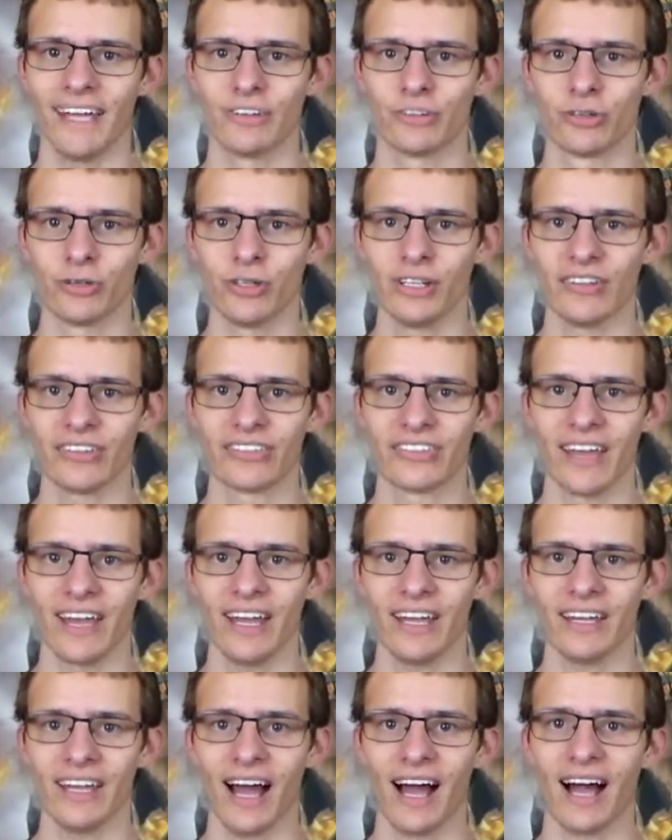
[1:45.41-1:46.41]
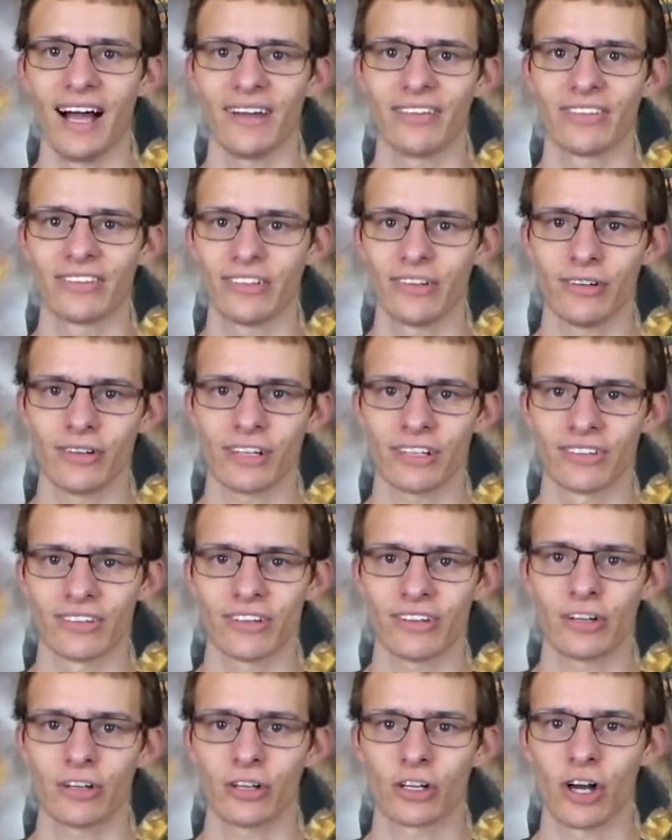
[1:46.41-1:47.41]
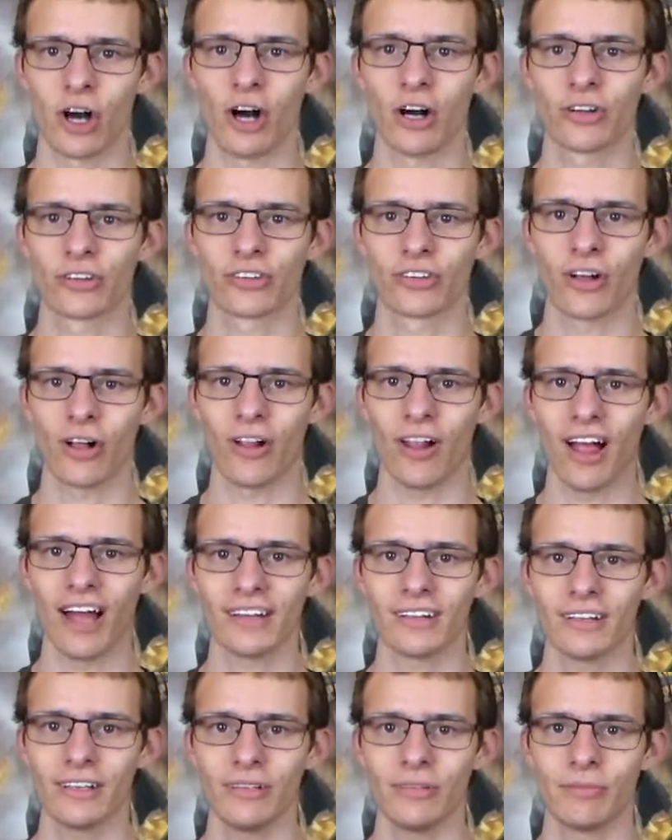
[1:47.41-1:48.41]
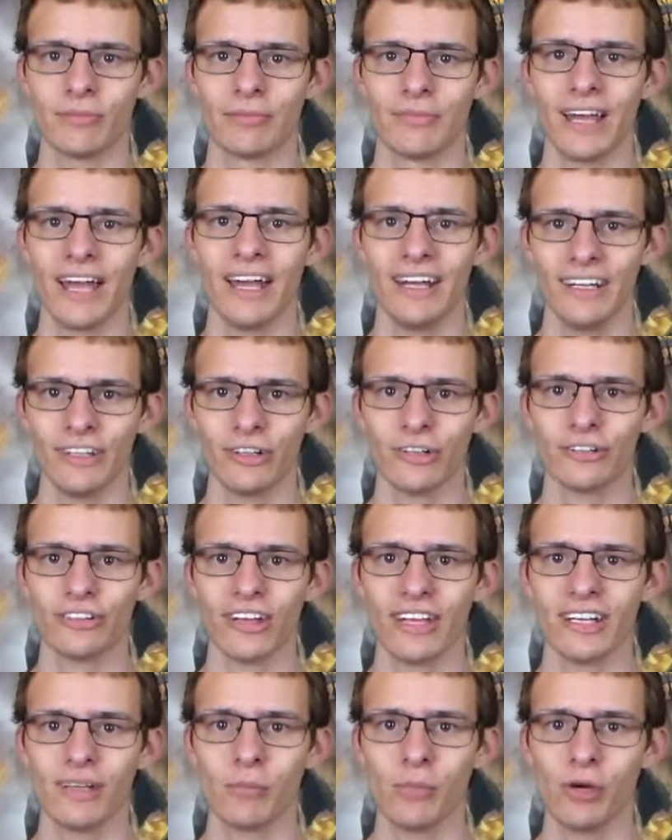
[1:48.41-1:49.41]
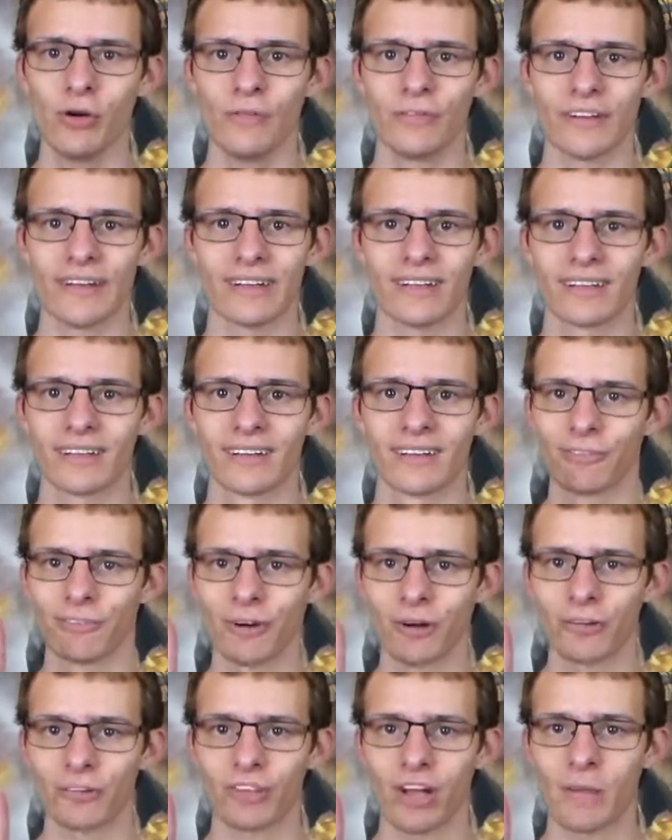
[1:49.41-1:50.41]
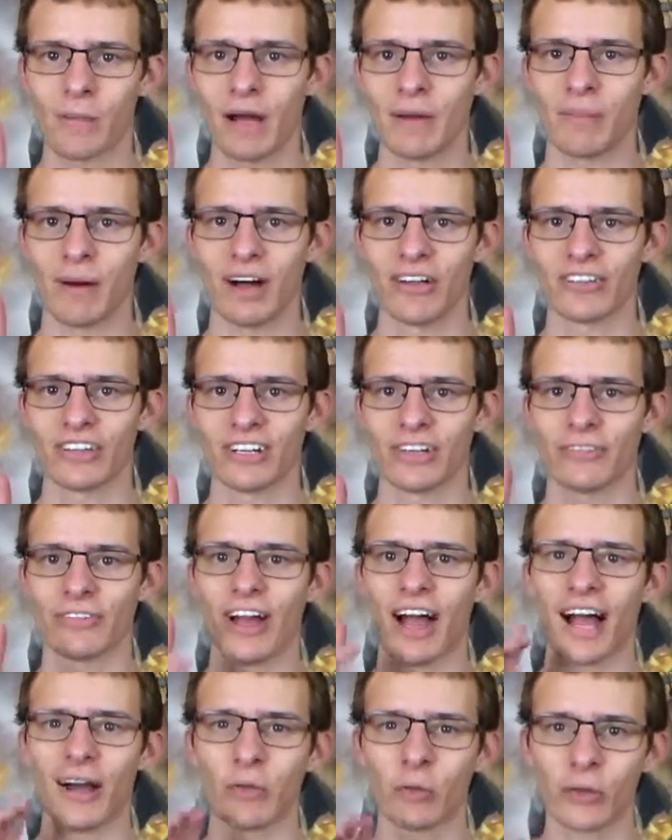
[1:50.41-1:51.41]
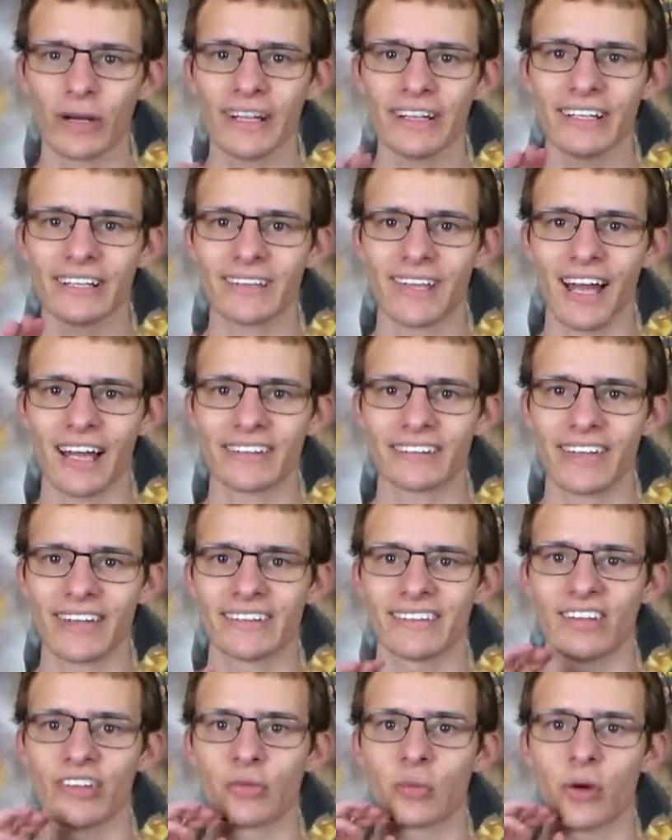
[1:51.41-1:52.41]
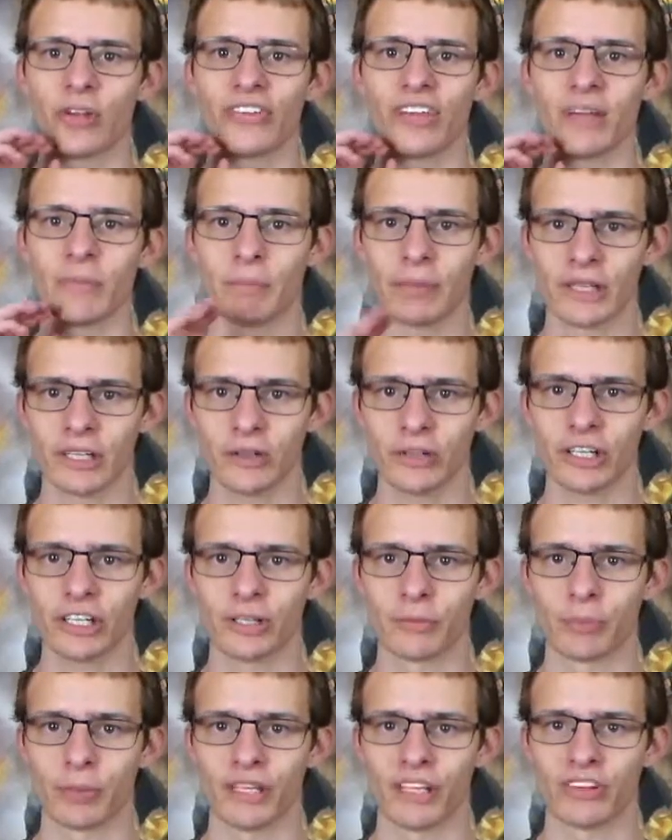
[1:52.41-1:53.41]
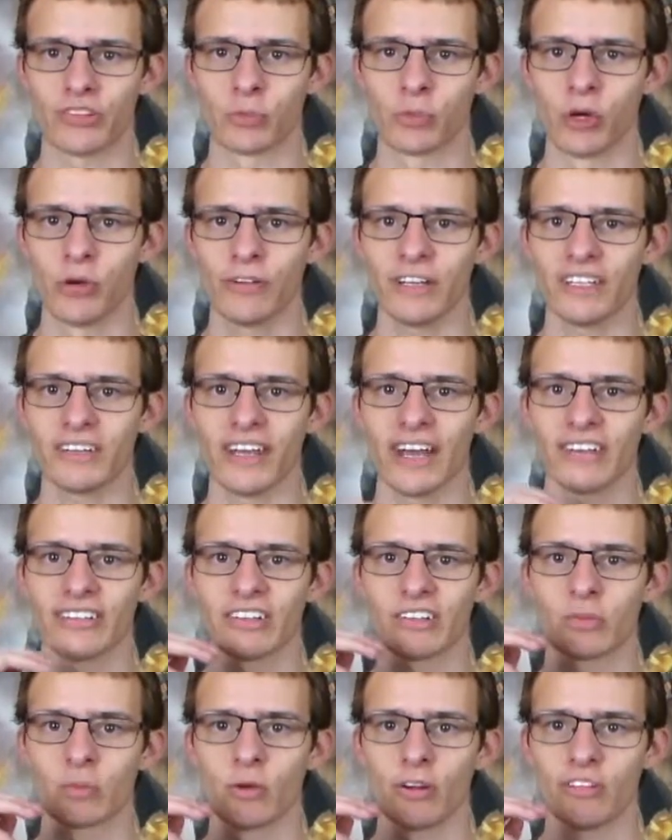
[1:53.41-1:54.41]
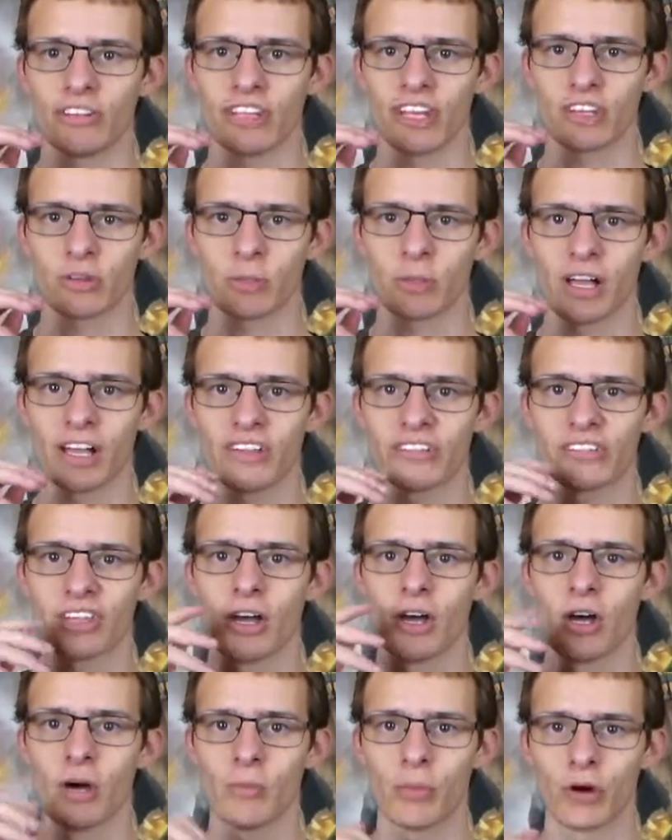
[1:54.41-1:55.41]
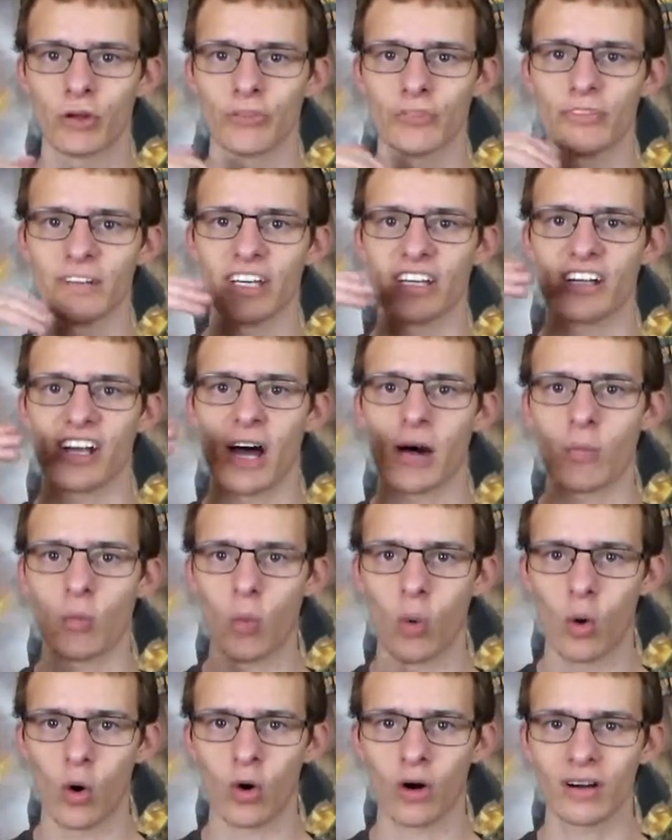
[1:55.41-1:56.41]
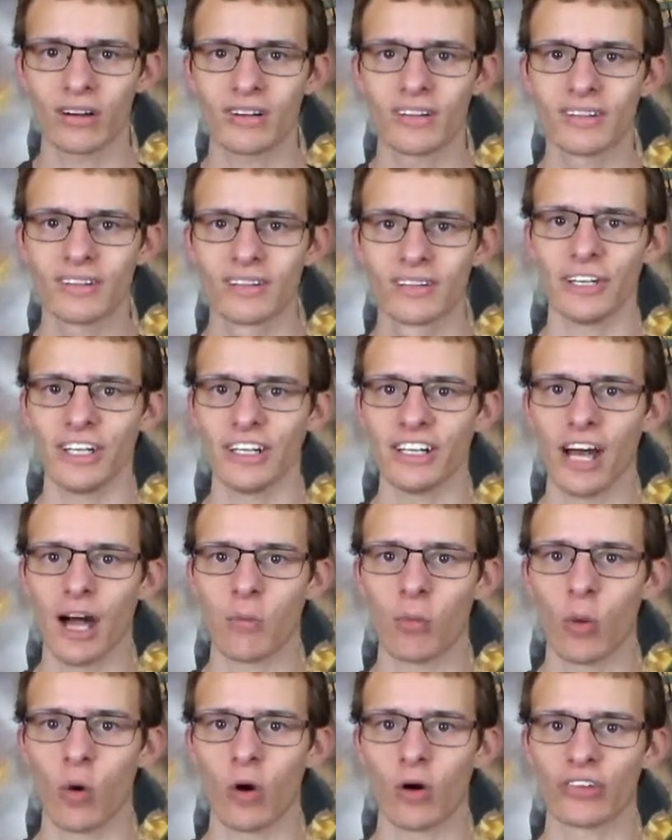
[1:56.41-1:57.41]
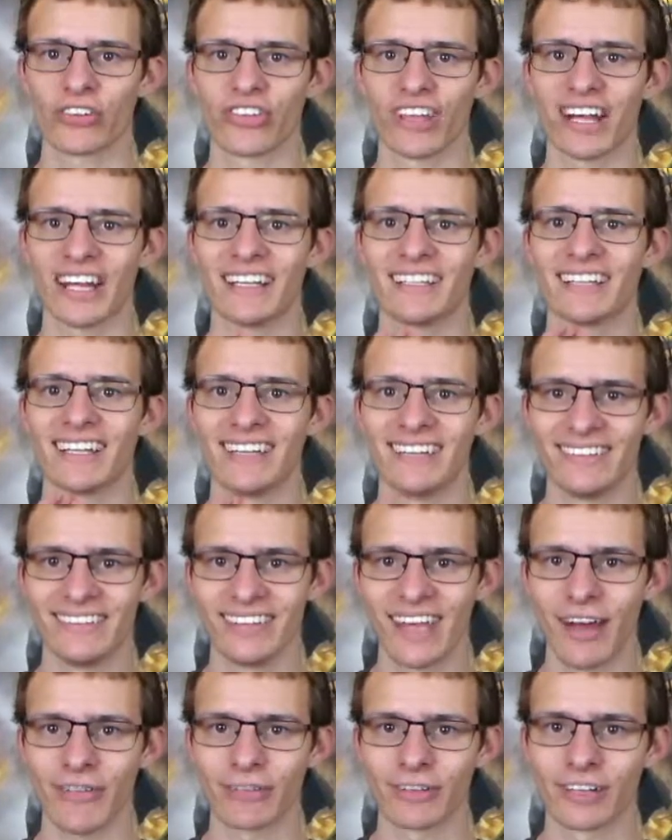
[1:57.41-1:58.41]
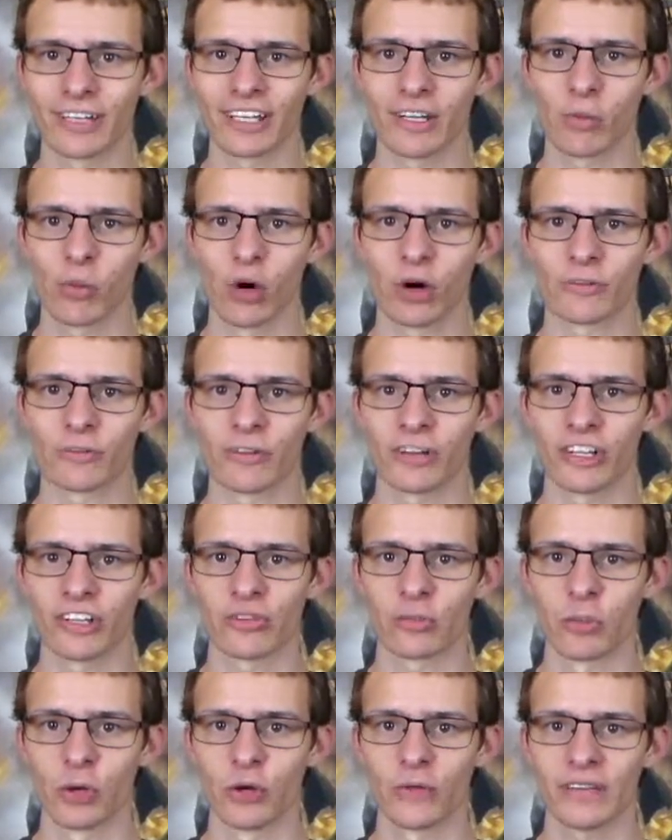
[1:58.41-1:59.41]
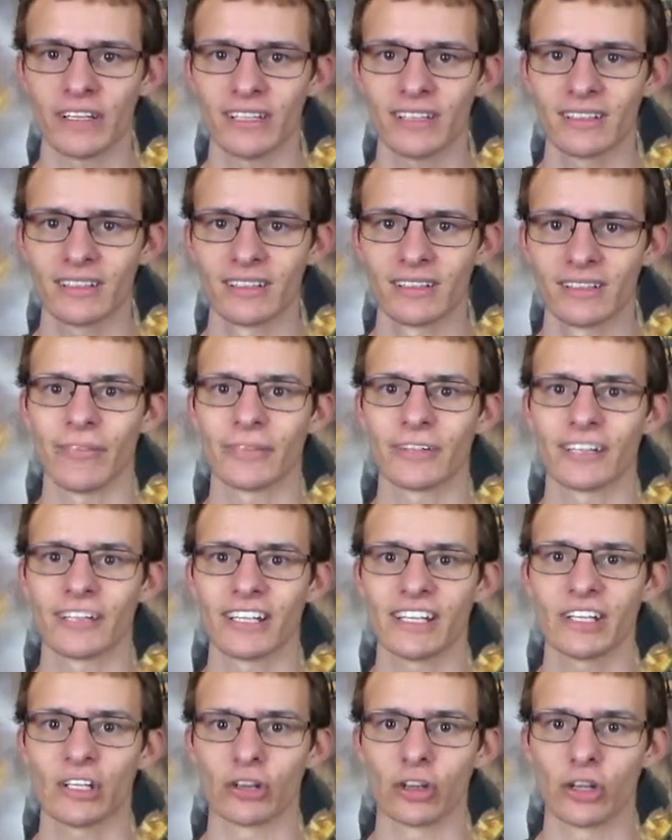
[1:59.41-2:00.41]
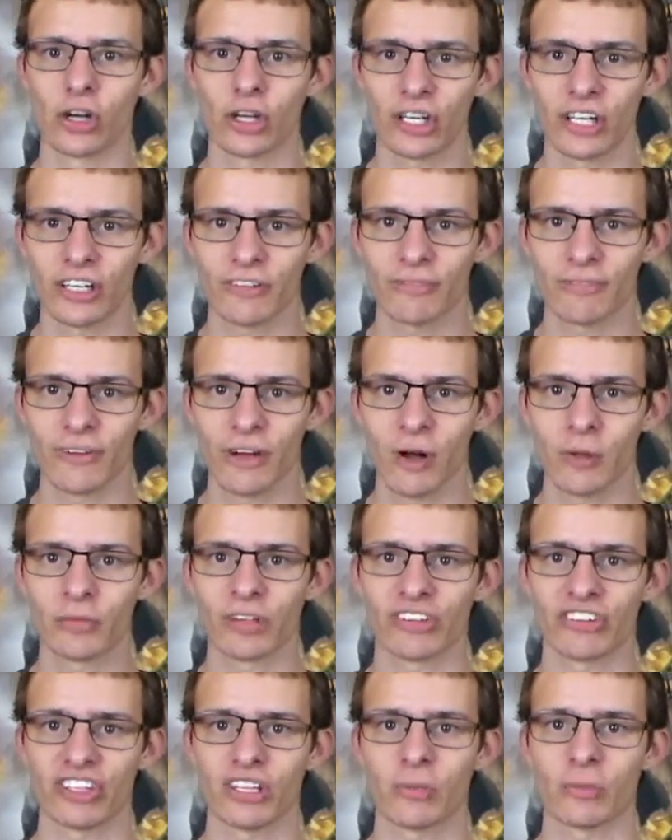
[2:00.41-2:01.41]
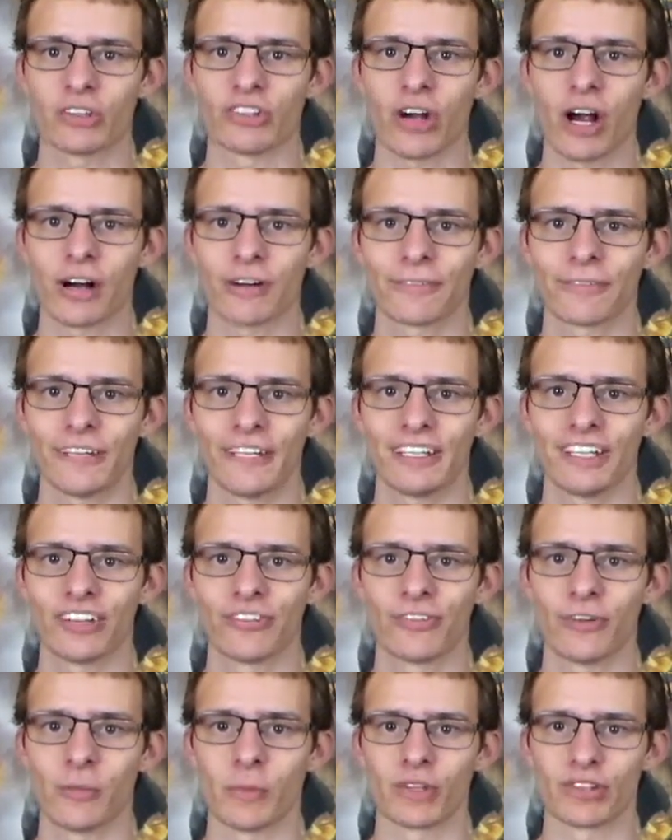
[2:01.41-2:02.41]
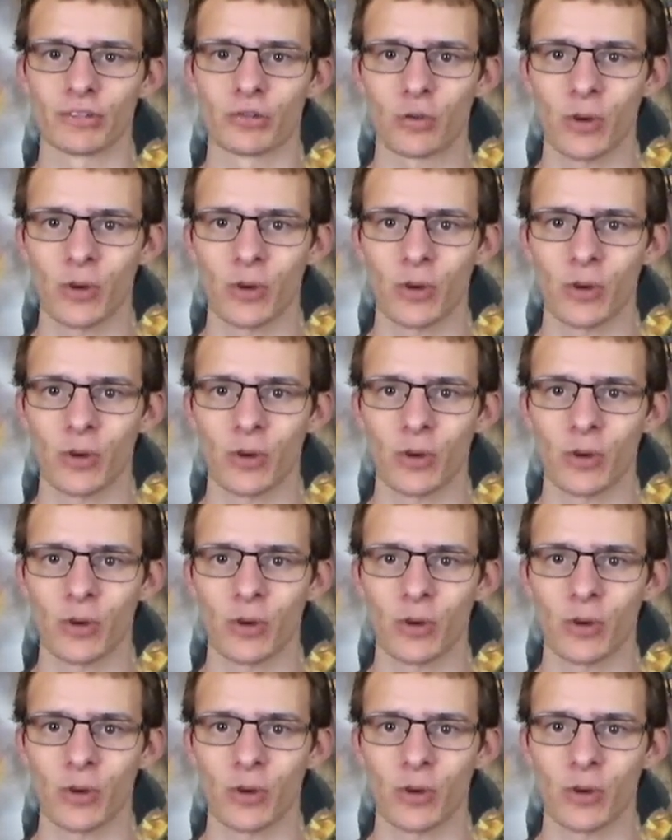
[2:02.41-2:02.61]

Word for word: And to this day, I still consider Kong Skull Island an entertaining movie. First on my positives, I really like that this was a period piece movie, that this movie takes place post-Vietnam War. The Vietnam War setting definitely worked for this movie. Definitely to look at a film, the cinematography in this film is